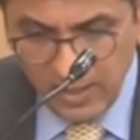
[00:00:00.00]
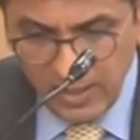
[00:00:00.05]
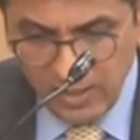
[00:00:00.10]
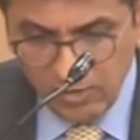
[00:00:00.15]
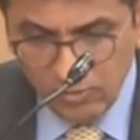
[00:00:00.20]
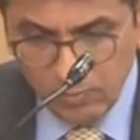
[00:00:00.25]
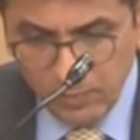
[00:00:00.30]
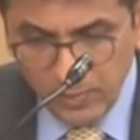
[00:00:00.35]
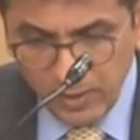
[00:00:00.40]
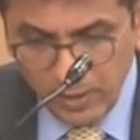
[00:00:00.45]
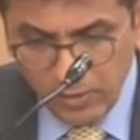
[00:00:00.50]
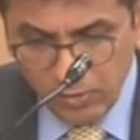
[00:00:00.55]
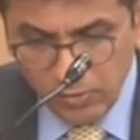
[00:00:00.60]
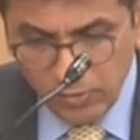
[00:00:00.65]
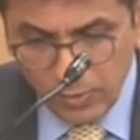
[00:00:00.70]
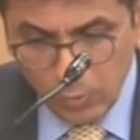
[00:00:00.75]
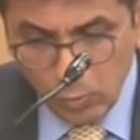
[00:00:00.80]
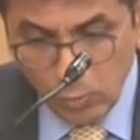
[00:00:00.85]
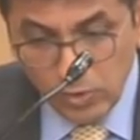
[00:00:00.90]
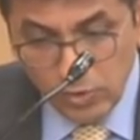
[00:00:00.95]
a
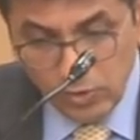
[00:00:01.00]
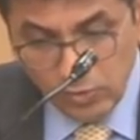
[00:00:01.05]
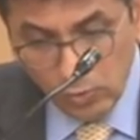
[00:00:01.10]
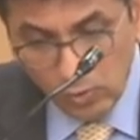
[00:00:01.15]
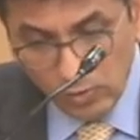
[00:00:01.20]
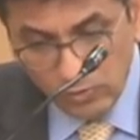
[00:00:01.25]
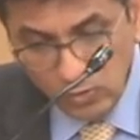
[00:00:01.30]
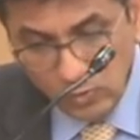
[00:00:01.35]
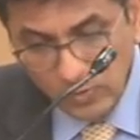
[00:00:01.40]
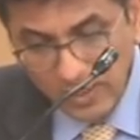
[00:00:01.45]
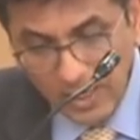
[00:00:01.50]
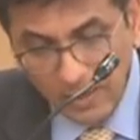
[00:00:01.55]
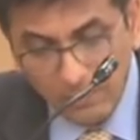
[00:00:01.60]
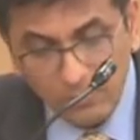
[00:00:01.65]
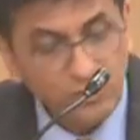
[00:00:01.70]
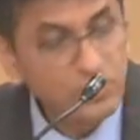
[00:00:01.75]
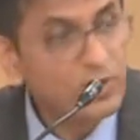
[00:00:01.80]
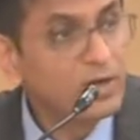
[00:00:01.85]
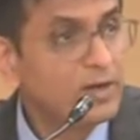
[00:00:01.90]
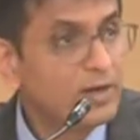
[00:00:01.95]
spirit which is also
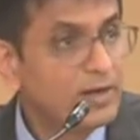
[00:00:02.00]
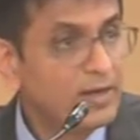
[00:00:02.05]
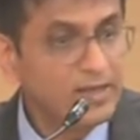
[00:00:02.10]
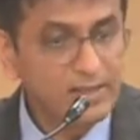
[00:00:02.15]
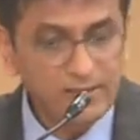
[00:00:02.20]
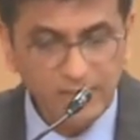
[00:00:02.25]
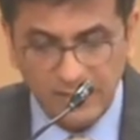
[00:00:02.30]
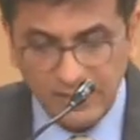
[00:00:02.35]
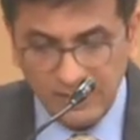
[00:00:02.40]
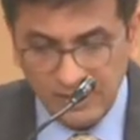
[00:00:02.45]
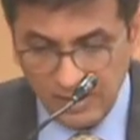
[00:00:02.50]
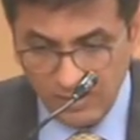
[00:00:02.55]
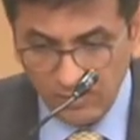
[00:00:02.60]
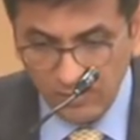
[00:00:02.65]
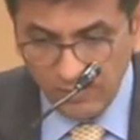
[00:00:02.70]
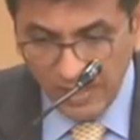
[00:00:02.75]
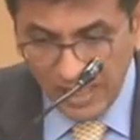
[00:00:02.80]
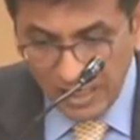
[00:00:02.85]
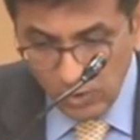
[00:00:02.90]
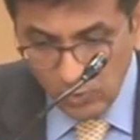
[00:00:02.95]
captured in the
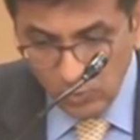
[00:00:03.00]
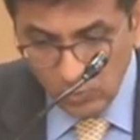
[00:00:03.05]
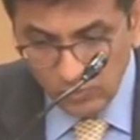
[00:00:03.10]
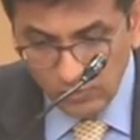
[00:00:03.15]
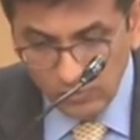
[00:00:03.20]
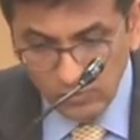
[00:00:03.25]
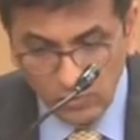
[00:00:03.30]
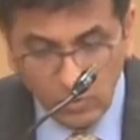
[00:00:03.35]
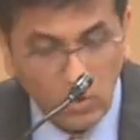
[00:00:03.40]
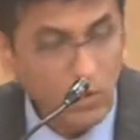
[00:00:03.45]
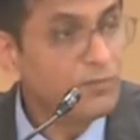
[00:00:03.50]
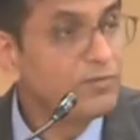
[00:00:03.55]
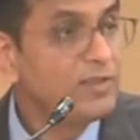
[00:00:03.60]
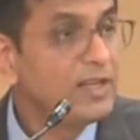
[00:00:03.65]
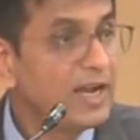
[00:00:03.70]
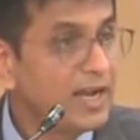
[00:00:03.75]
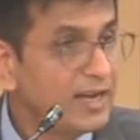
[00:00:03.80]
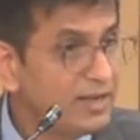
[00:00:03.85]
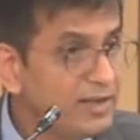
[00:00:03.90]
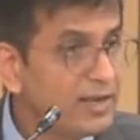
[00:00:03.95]
values of
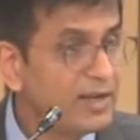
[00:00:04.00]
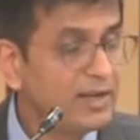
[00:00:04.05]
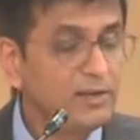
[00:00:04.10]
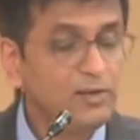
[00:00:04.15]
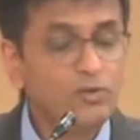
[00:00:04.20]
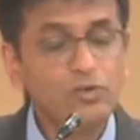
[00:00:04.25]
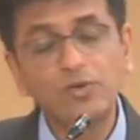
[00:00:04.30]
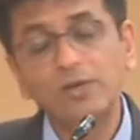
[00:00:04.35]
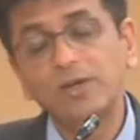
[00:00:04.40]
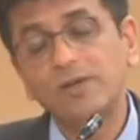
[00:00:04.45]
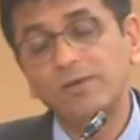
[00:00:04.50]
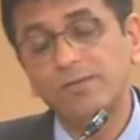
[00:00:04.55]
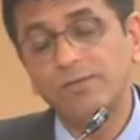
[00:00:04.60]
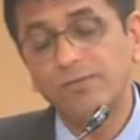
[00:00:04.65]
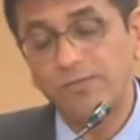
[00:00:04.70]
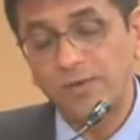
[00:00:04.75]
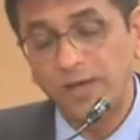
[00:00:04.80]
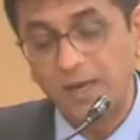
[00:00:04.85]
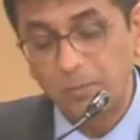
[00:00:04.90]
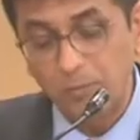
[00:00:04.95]
the IDIA
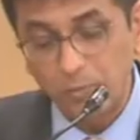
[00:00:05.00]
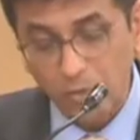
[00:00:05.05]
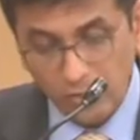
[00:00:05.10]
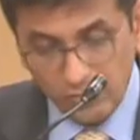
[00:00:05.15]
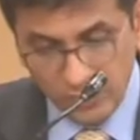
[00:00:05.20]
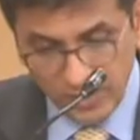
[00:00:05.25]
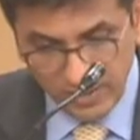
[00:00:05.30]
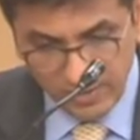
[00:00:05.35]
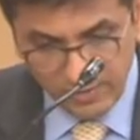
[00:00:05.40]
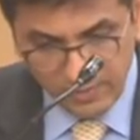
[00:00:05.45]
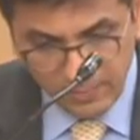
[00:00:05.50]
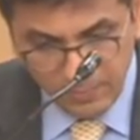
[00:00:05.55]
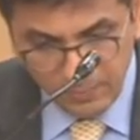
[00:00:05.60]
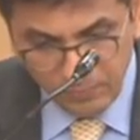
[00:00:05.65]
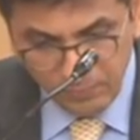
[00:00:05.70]
initiative and project.